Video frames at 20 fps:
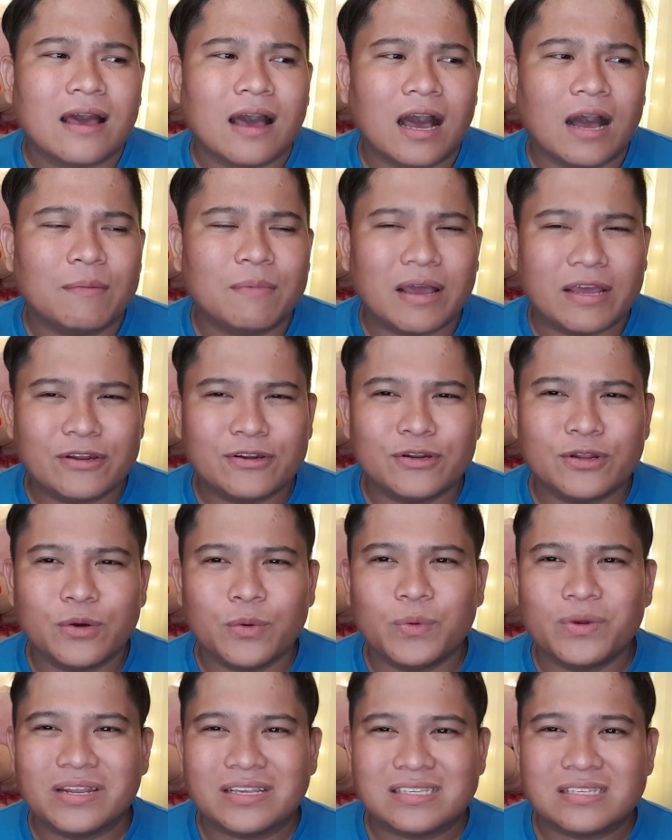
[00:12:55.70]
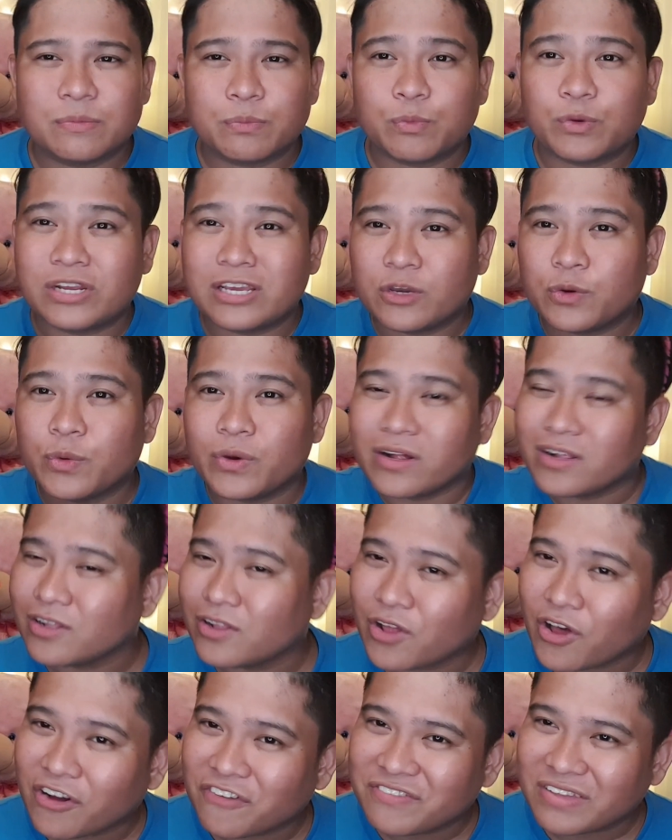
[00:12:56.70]
I don't know what is the
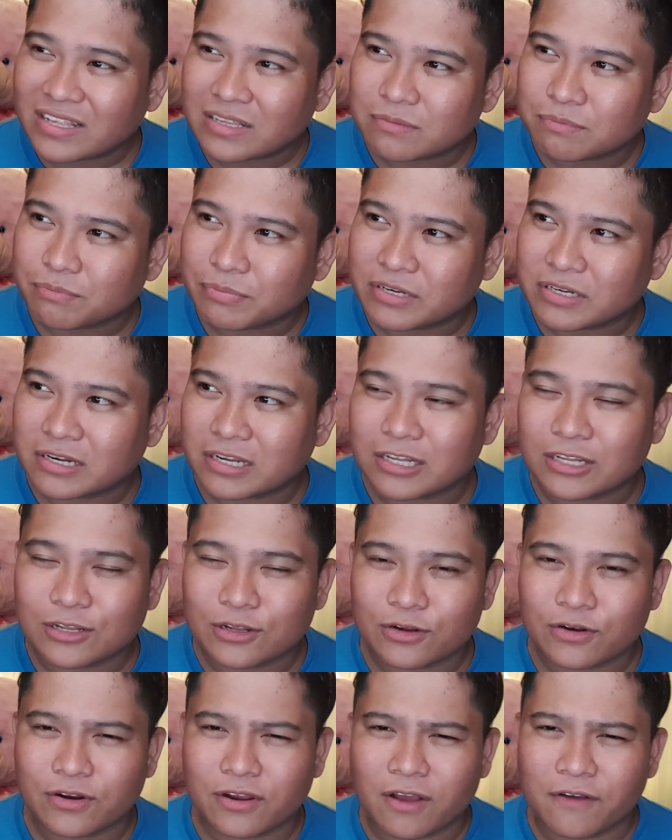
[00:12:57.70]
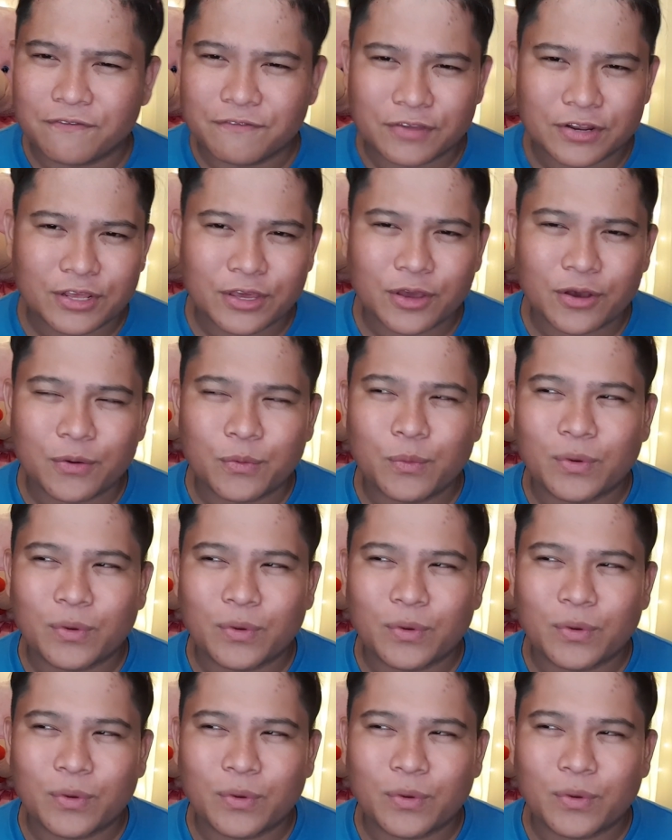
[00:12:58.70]
prequel of that particular video,